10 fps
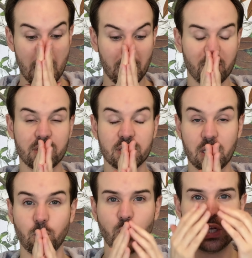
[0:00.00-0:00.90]
crazy,
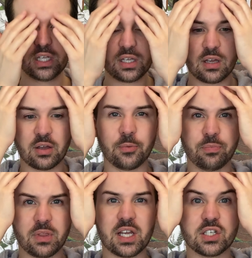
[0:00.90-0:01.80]
I really
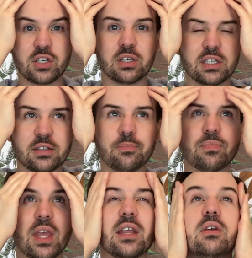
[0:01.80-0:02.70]
um, enjoy it.
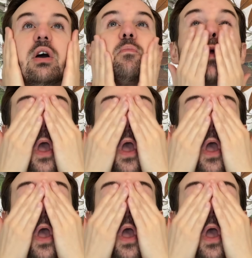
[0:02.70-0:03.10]
Anyway,